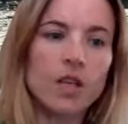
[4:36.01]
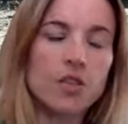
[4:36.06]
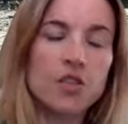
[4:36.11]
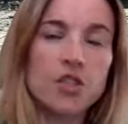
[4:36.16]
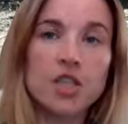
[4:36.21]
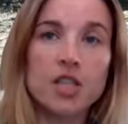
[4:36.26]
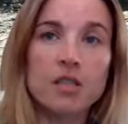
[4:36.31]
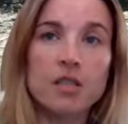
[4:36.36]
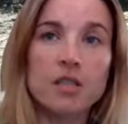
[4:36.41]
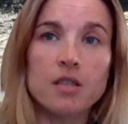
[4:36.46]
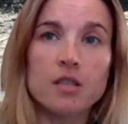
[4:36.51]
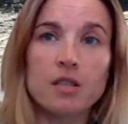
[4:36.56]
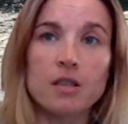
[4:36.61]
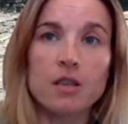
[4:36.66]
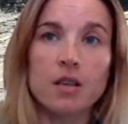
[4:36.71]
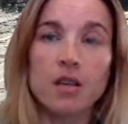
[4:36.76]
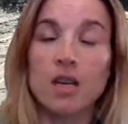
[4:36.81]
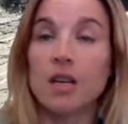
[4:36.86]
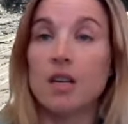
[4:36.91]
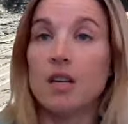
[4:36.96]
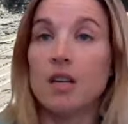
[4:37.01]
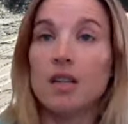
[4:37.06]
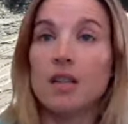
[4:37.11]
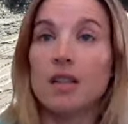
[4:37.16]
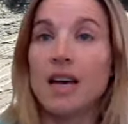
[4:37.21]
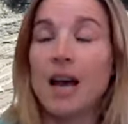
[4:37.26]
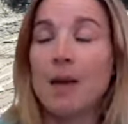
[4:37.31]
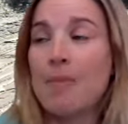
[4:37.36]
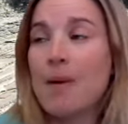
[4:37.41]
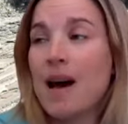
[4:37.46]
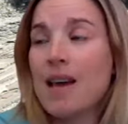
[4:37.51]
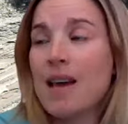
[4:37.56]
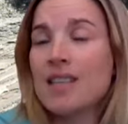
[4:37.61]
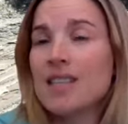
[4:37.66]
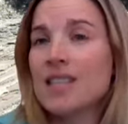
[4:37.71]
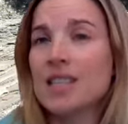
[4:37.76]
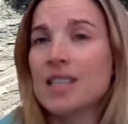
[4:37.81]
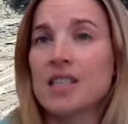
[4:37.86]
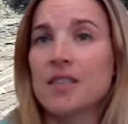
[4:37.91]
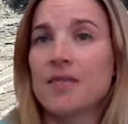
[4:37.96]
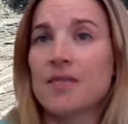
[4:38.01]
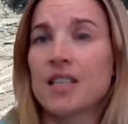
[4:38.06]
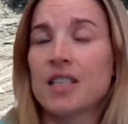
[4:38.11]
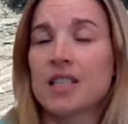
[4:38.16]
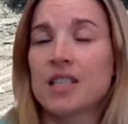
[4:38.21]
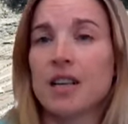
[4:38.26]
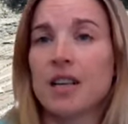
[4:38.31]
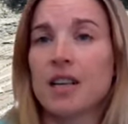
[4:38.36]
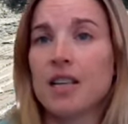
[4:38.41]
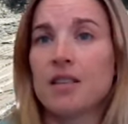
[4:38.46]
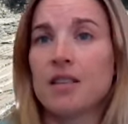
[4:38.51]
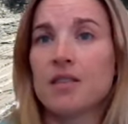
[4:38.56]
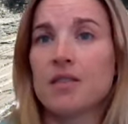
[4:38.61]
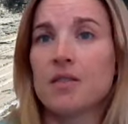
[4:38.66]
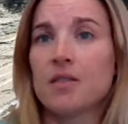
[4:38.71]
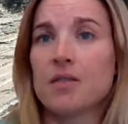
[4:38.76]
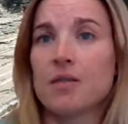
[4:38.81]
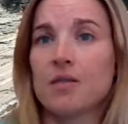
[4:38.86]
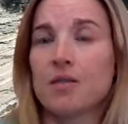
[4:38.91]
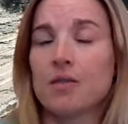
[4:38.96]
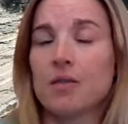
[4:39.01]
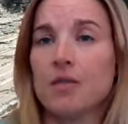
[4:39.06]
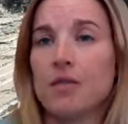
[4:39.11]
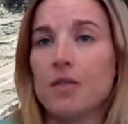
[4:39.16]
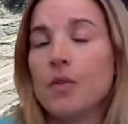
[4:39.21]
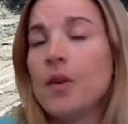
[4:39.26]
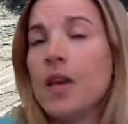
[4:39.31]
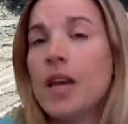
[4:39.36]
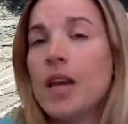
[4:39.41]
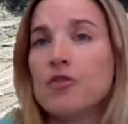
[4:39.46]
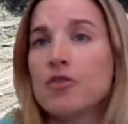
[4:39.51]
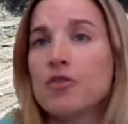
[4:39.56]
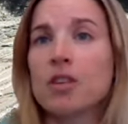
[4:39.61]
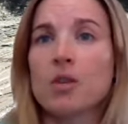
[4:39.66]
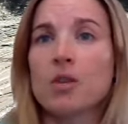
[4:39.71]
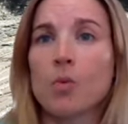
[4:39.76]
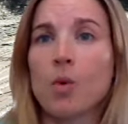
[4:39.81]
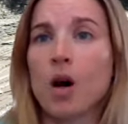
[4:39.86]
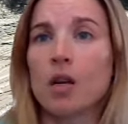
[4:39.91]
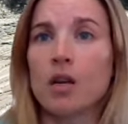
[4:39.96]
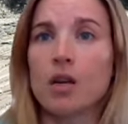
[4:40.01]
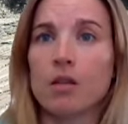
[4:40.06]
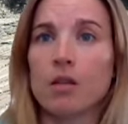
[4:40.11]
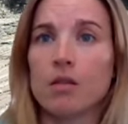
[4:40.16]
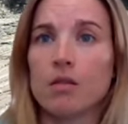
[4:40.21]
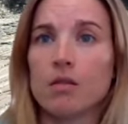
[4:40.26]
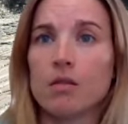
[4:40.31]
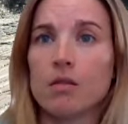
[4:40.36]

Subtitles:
Just the hypothesis of this study is you can't drink the water.